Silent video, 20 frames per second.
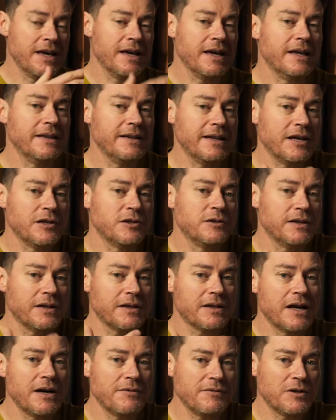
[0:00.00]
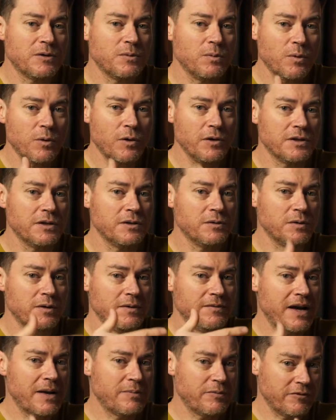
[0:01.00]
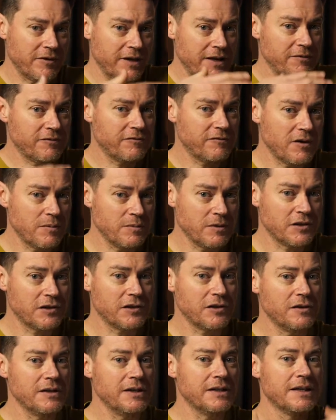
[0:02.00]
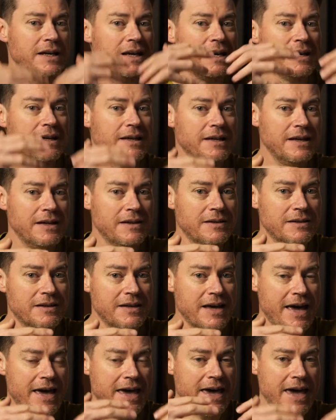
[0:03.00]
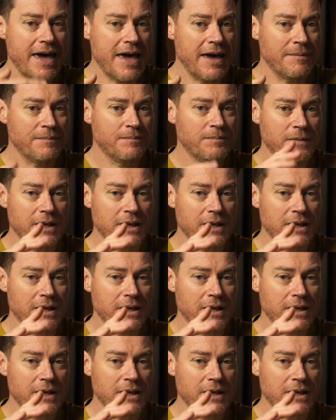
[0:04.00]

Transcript: and that should encourage water to evaporate from the solid into that air.